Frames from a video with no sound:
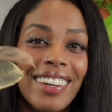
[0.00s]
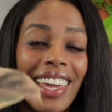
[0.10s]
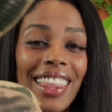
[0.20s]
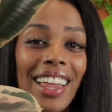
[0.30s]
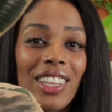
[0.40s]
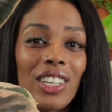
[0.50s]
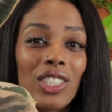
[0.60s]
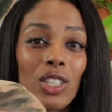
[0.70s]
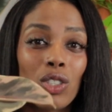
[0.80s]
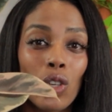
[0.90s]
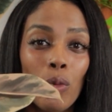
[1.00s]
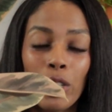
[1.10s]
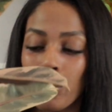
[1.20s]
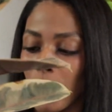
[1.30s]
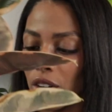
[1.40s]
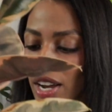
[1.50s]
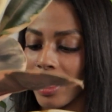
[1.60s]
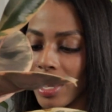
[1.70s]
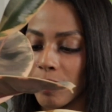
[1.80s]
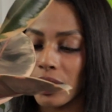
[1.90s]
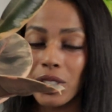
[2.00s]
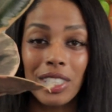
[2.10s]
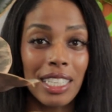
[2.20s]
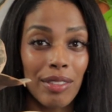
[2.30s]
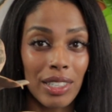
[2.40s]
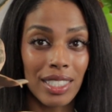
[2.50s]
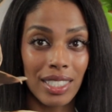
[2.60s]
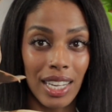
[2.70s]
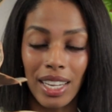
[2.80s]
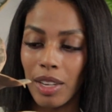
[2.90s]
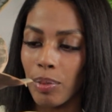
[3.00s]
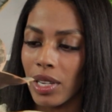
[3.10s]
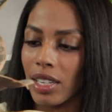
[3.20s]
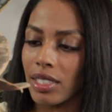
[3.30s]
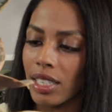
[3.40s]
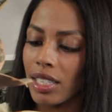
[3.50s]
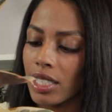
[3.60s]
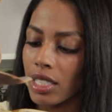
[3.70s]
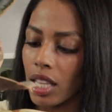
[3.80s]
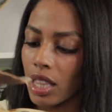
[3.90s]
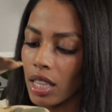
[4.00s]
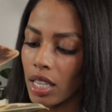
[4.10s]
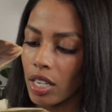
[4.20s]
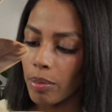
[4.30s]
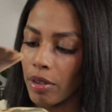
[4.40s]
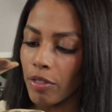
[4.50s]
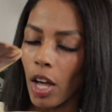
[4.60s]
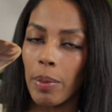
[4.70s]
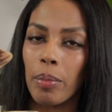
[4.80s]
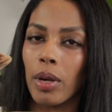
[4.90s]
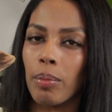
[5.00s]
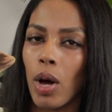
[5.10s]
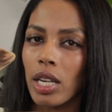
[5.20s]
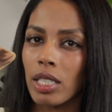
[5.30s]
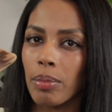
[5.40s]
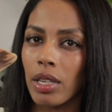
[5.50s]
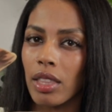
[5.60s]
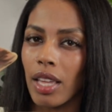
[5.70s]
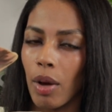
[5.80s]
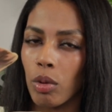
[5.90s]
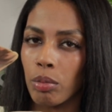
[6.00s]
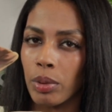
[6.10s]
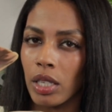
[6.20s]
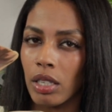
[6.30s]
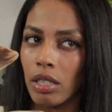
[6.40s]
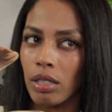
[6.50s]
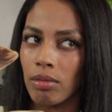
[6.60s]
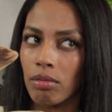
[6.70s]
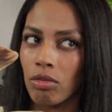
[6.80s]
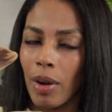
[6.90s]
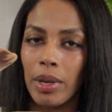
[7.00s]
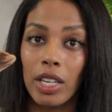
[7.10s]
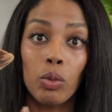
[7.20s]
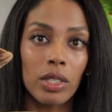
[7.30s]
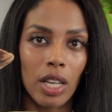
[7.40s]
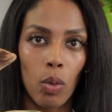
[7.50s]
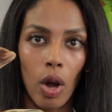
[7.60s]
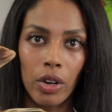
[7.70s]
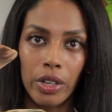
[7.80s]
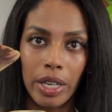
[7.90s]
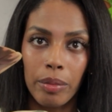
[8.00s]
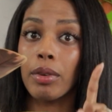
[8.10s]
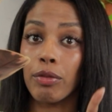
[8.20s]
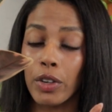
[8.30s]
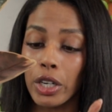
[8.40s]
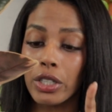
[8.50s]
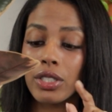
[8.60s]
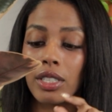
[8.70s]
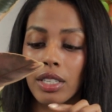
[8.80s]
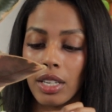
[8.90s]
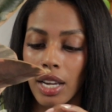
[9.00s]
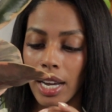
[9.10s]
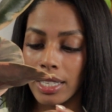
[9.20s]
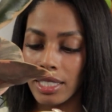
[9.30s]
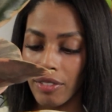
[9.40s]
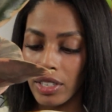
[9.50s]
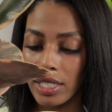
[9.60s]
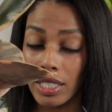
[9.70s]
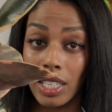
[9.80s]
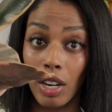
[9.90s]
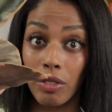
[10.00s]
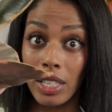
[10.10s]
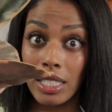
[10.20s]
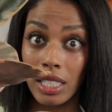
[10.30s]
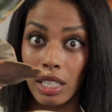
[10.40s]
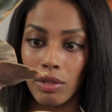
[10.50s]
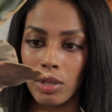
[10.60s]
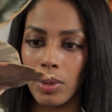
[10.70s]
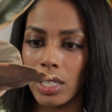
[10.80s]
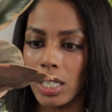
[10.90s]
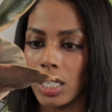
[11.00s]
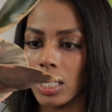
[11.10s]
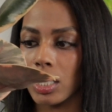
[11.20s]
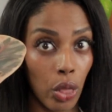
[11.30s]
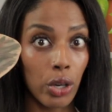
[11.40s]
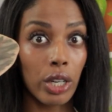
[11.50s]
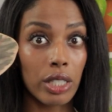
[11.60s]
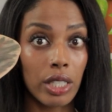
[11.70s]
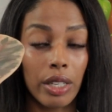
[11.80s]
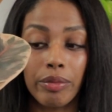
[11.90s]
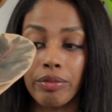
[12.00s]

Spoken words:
Okay, that looks so much better. I think I'm still gonna give it a stake because it is a little bit floppy, but possibly that will be remedied once I water it in. But first, I definitely need to clean off these leaves because they're dusty.